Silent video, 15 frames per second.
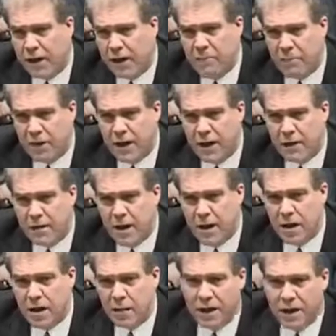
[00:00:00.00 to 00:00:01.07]
complaint
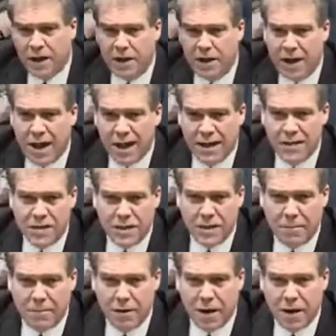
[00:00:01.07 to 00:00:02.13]
with their colleagues at the
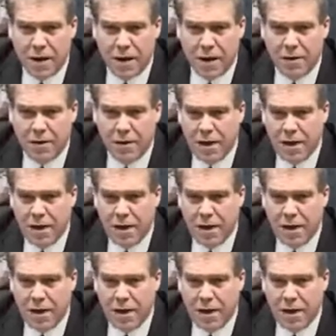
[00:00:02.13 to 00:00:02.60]
bar.